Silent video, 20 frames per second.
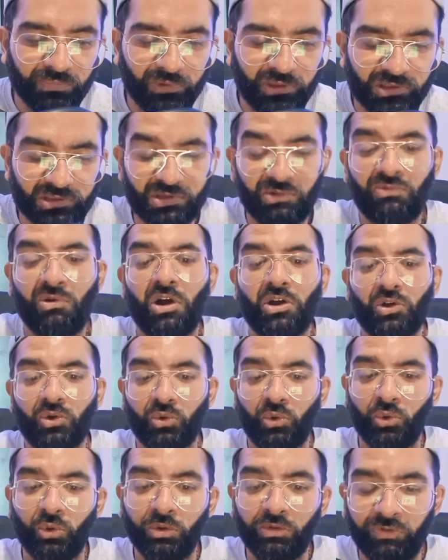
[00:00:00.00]
right
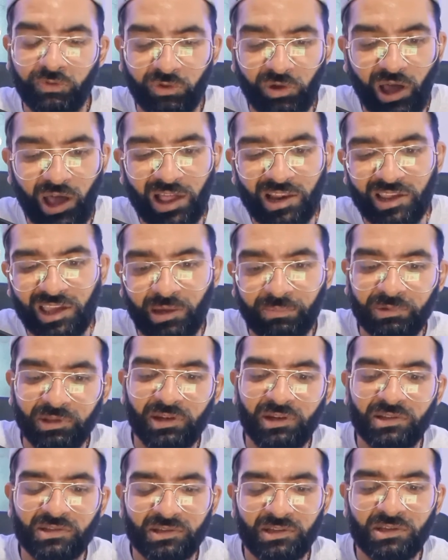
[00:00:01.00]
call for Ali
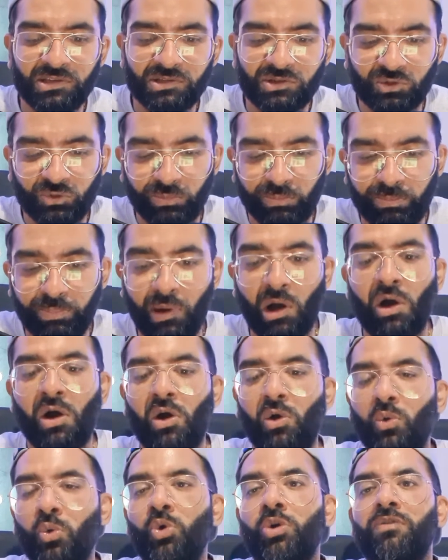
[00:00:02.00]
Abdelaziz to
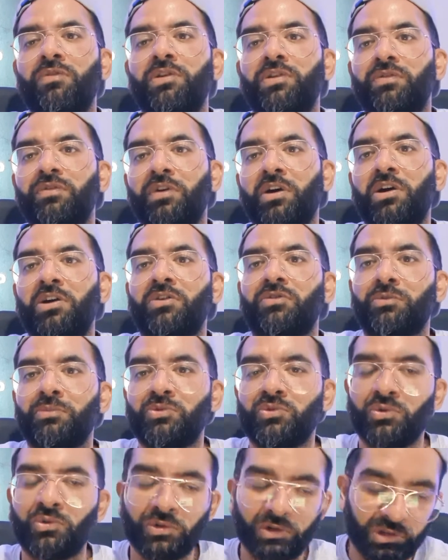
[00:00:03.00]
bar all of his fighters from
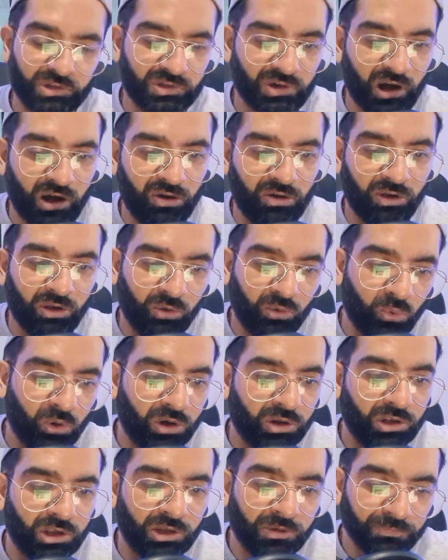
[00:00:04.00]
talking to Ariel
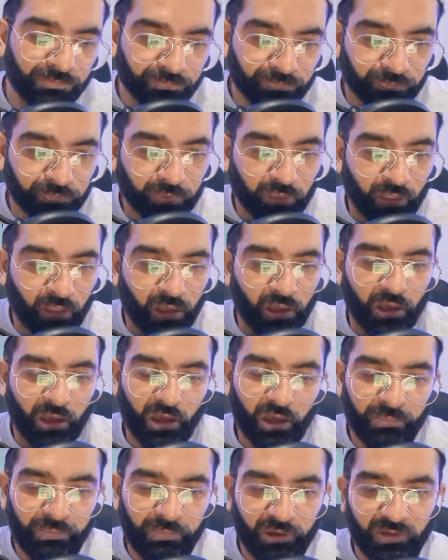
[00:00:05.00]
Helwani,
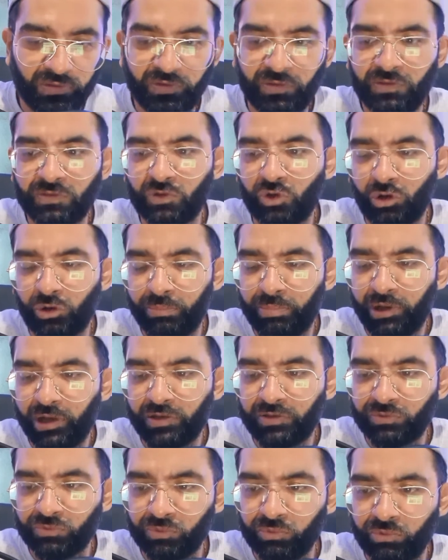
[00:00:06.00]
because he's got a
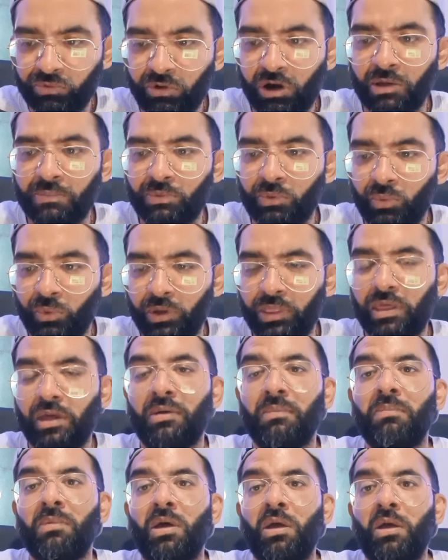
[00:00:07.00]
personal gripe with
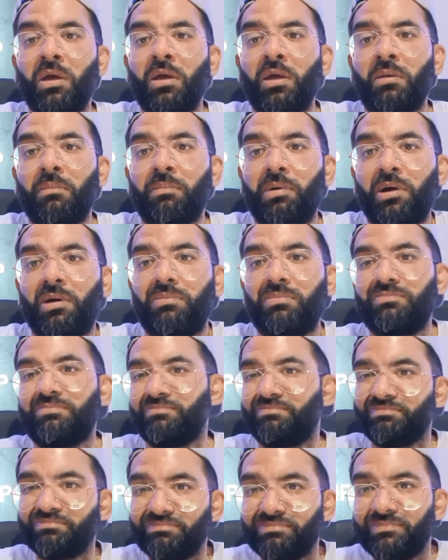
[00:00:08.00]
him. But
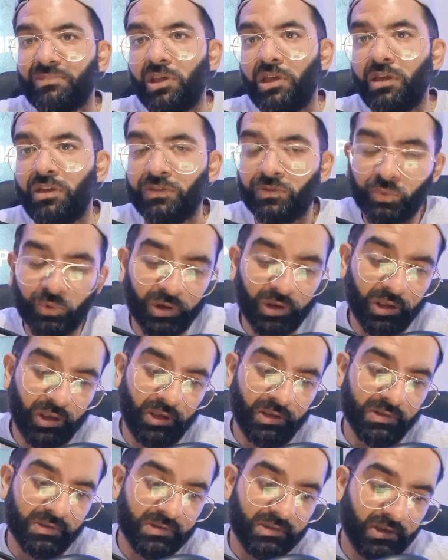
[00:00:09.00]
it is what it
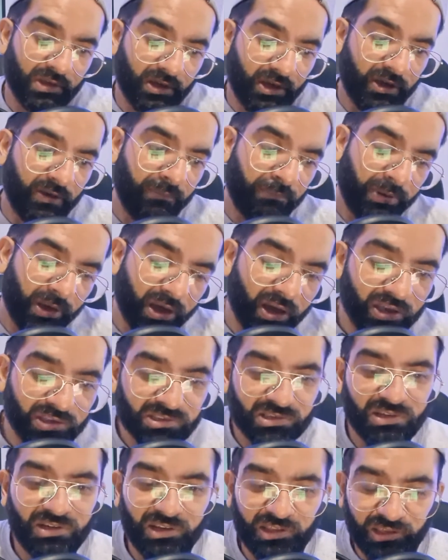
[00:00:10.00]
is.
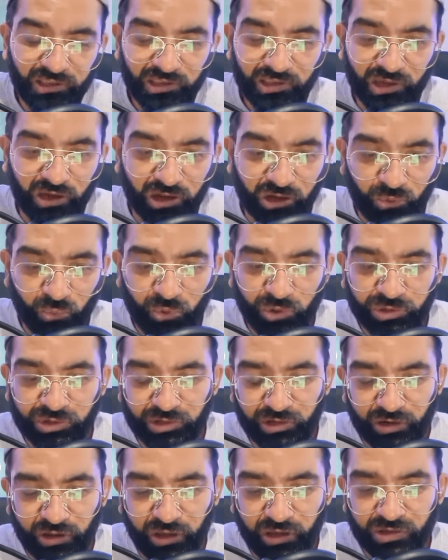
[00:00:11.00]
Personally, I
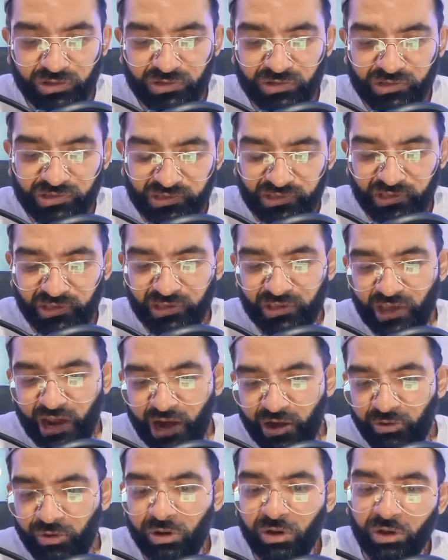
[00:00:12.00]
would like to see
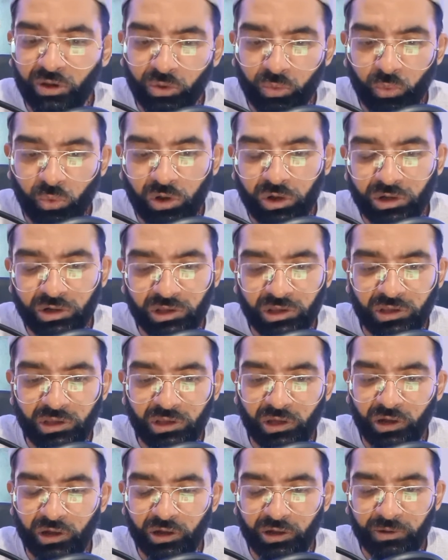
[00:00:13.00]
Ariel
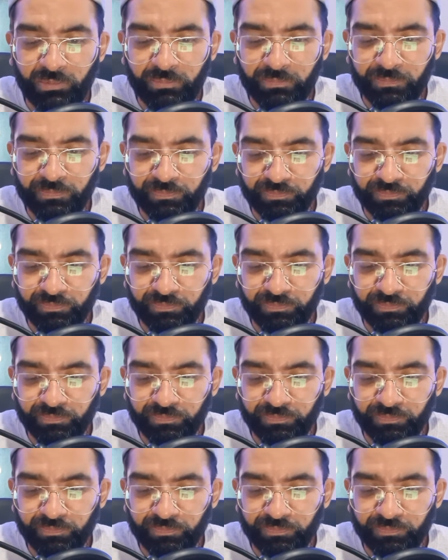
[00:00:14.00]
Helwani